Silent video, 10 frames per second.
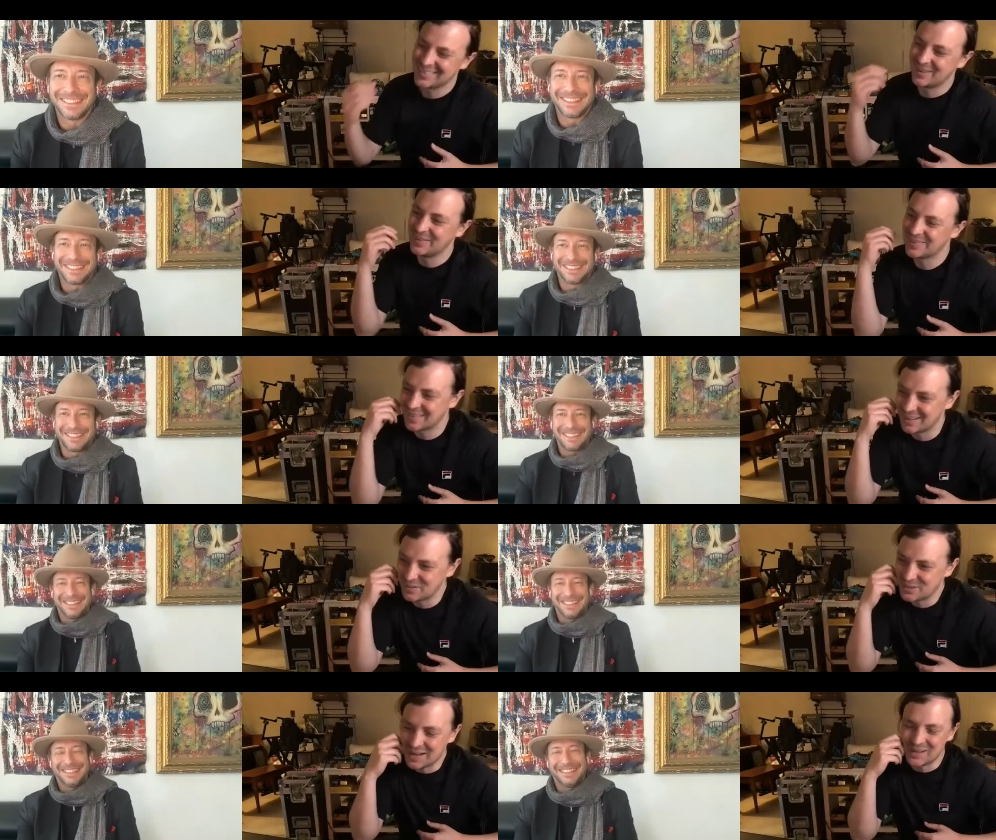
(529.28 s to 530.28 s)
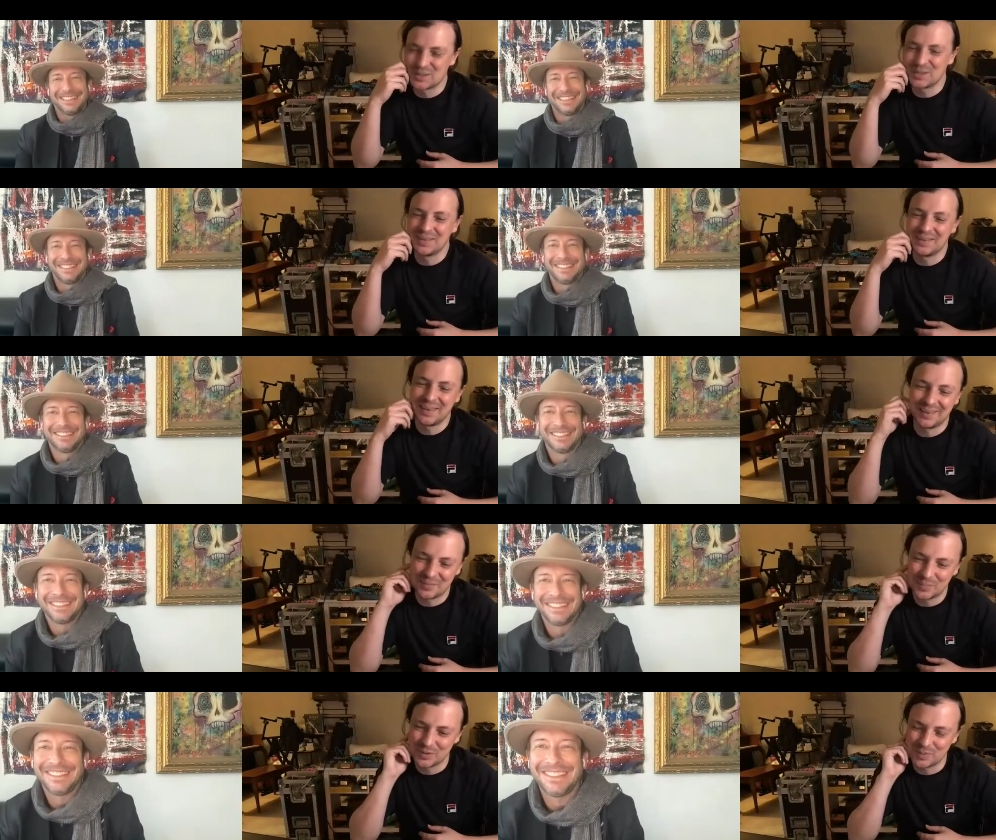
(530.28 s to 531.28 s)
Speaker 1: so it's kind of challenging in that
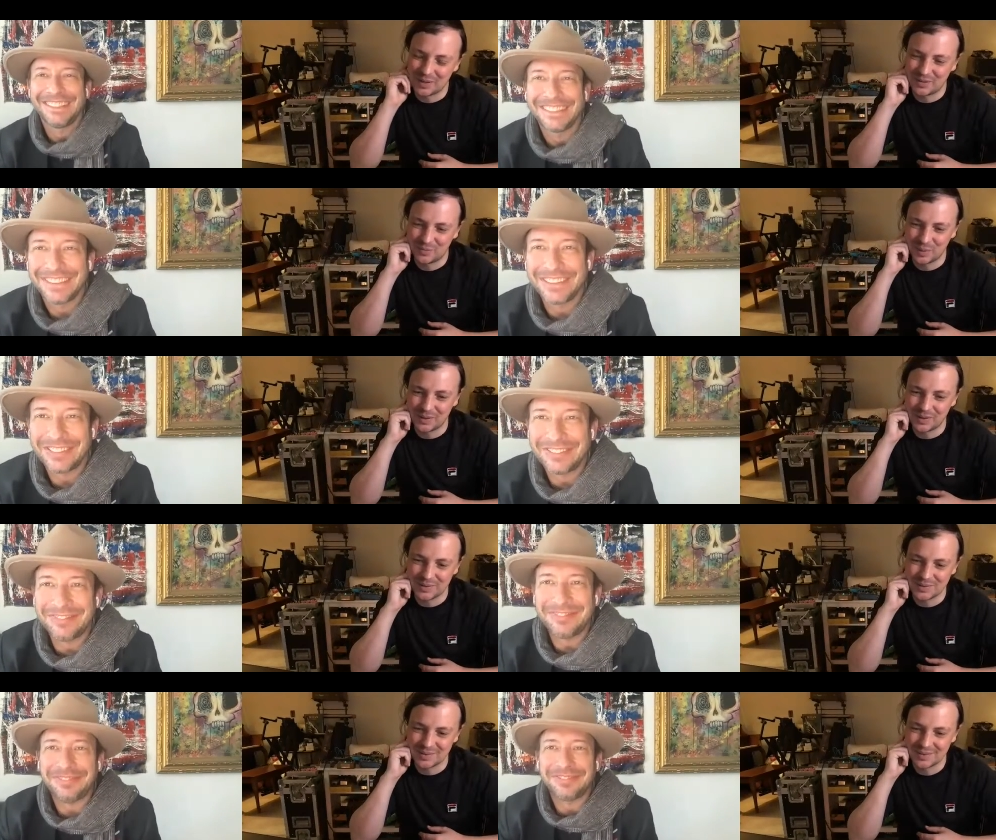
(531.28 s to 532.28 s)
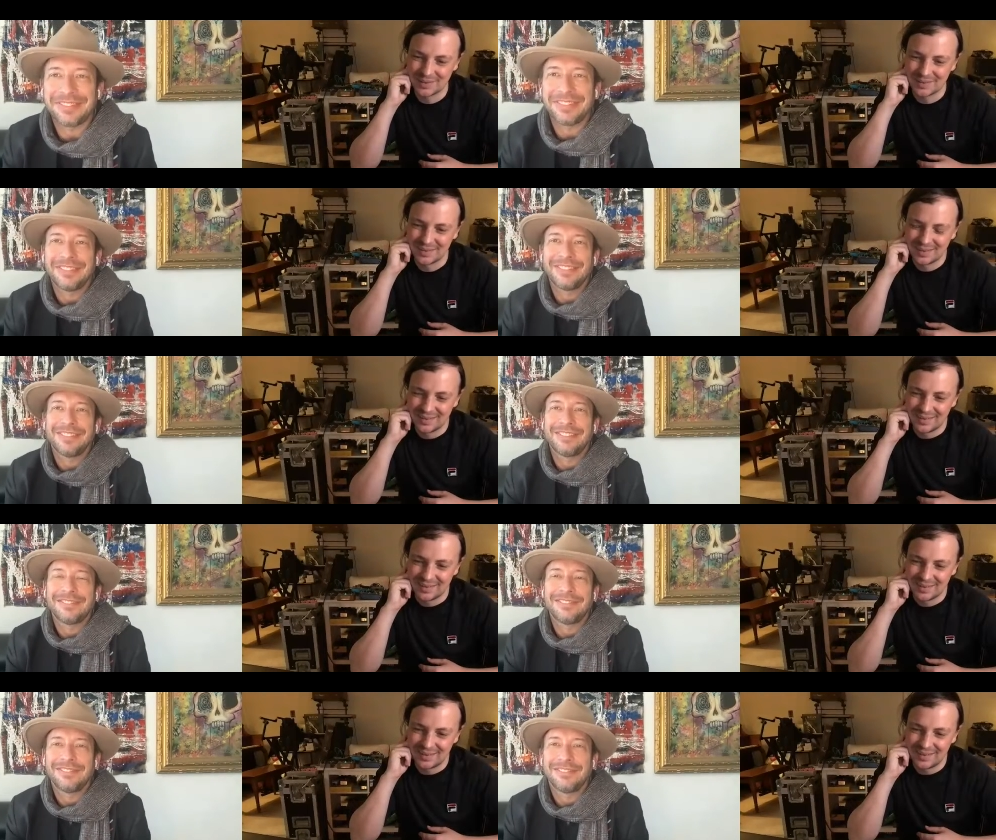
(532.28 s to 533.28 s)
perspective because
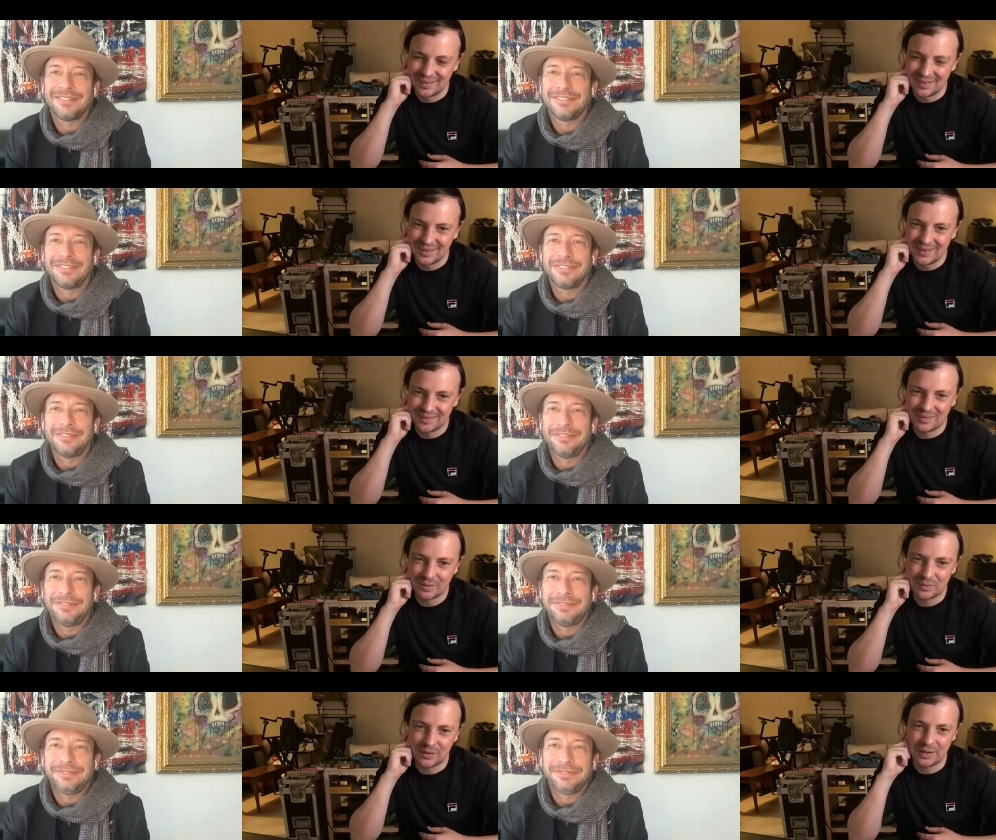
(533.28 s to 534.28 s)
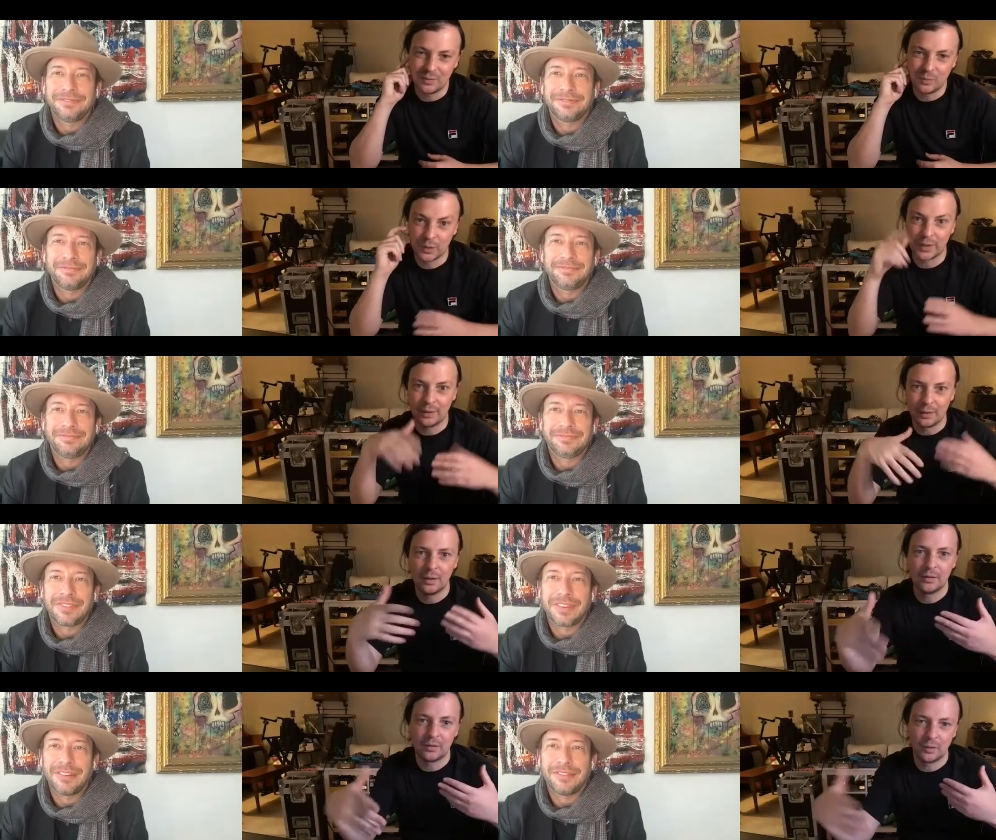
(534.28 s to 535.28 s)
it's definitely what I
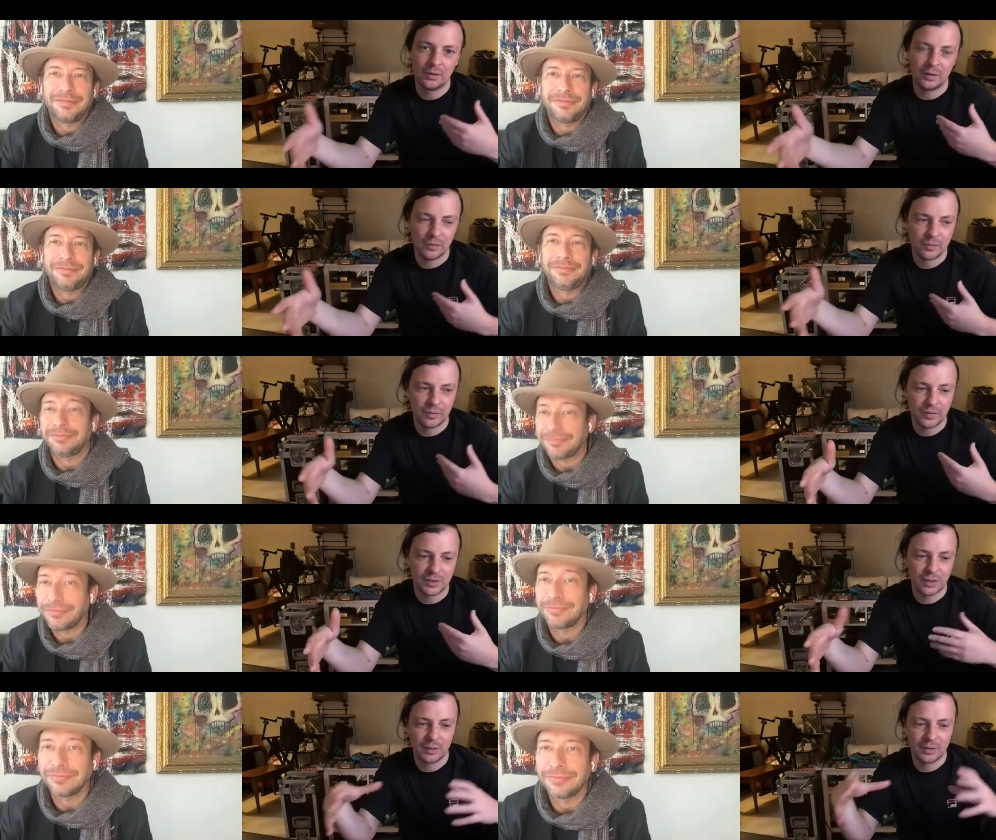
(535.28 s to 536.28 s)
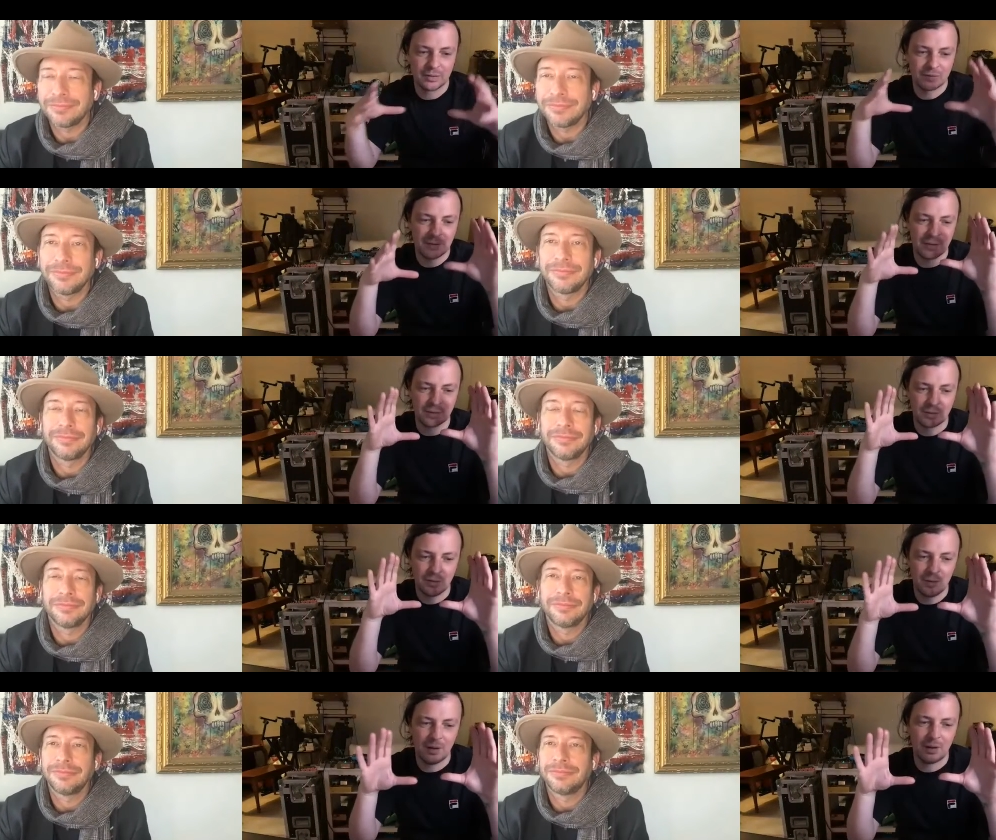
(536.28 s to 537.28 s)
learned during the course of the show is it's
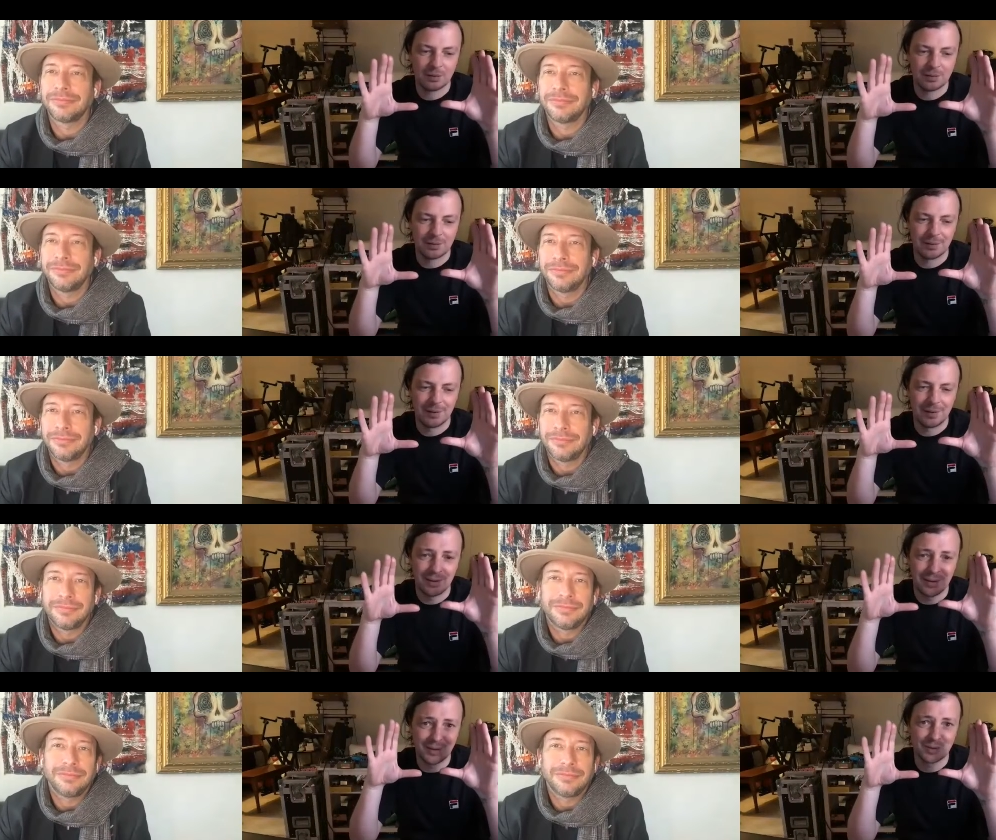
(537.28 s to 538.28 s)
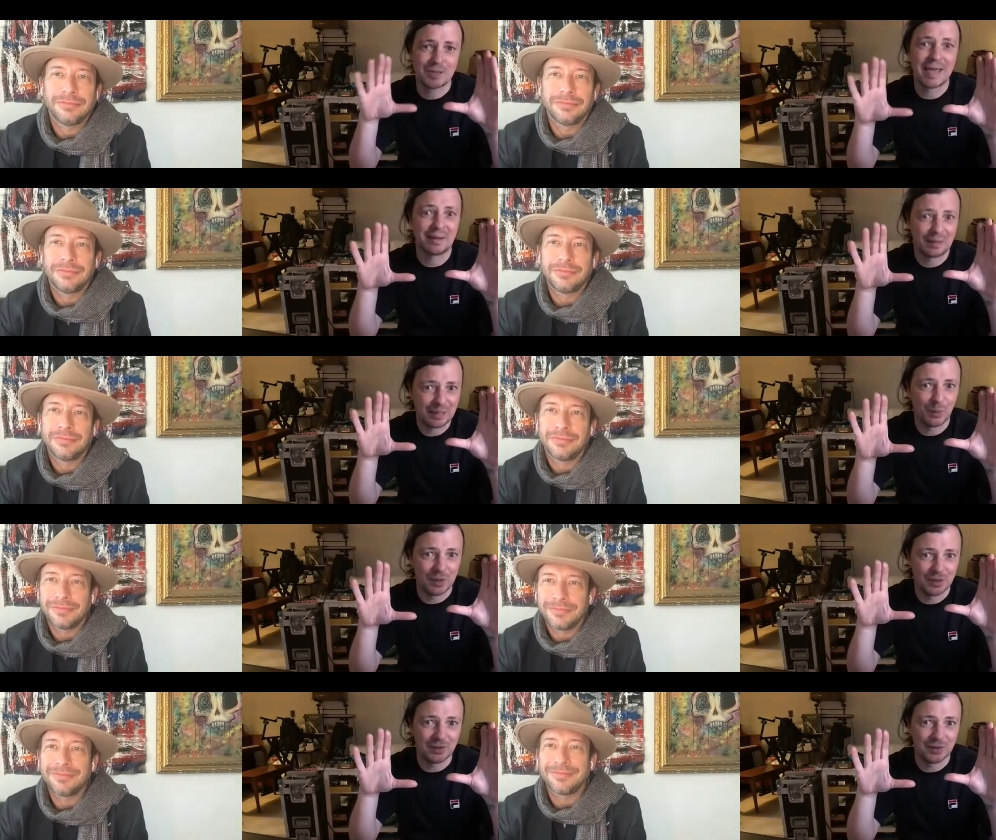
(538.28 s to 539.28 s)
not exactly
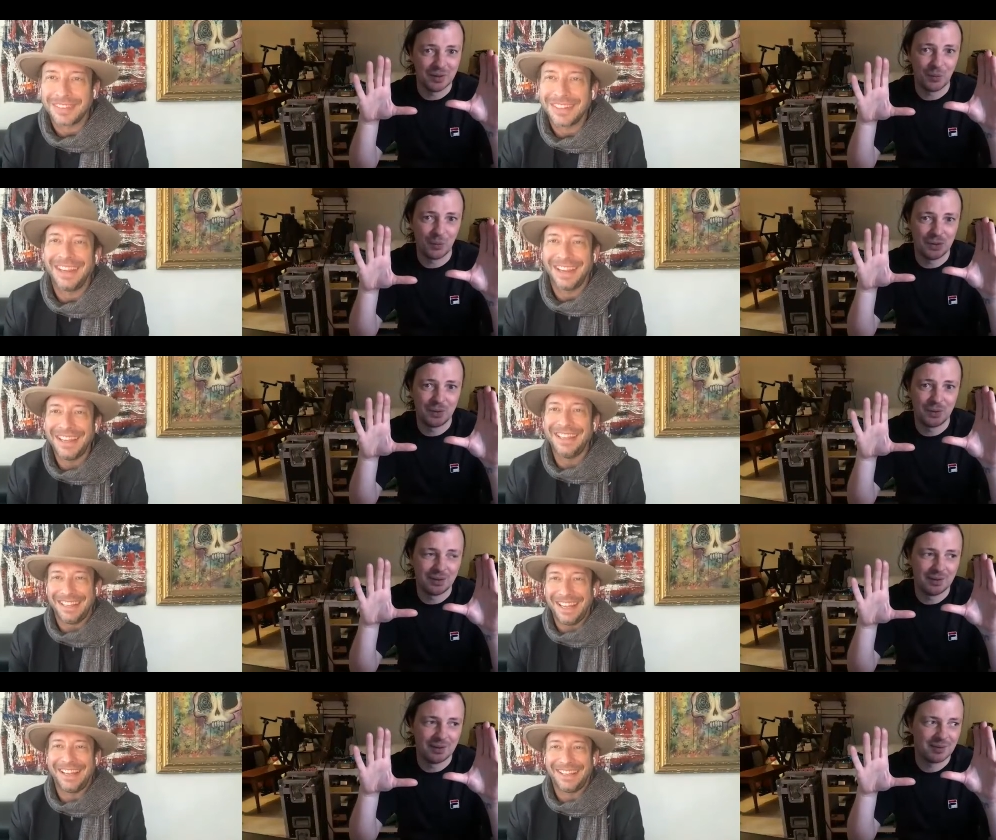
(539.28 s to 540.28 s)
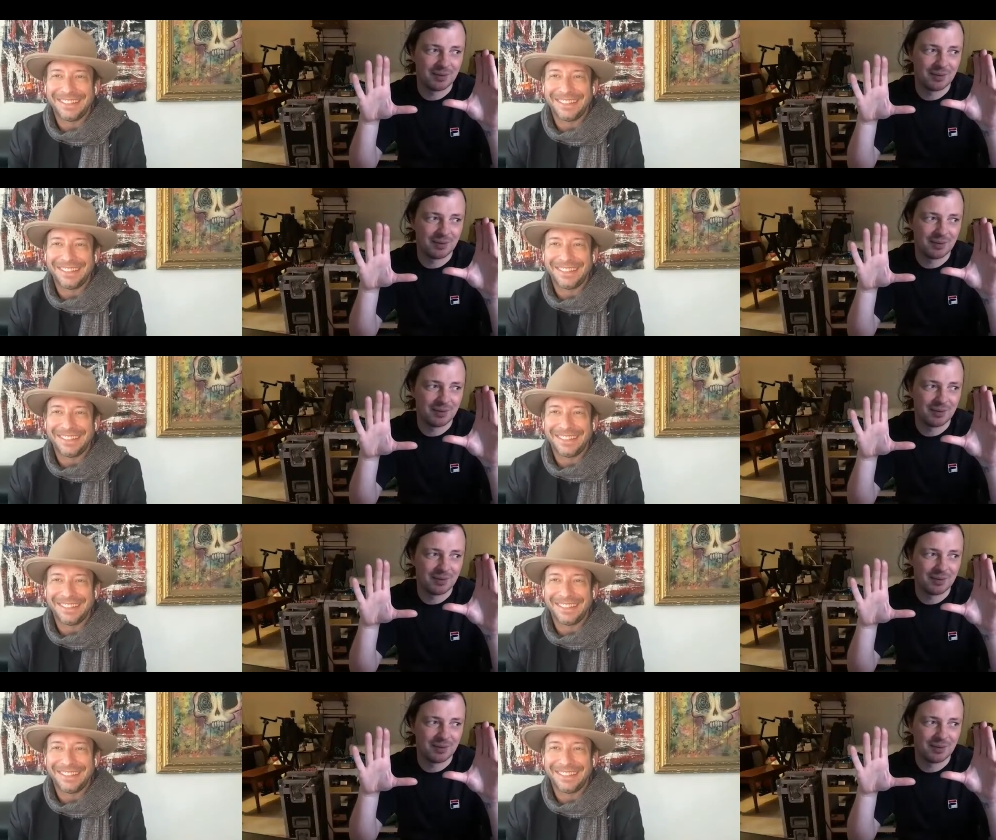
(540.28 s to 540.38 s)
what the what the yeah.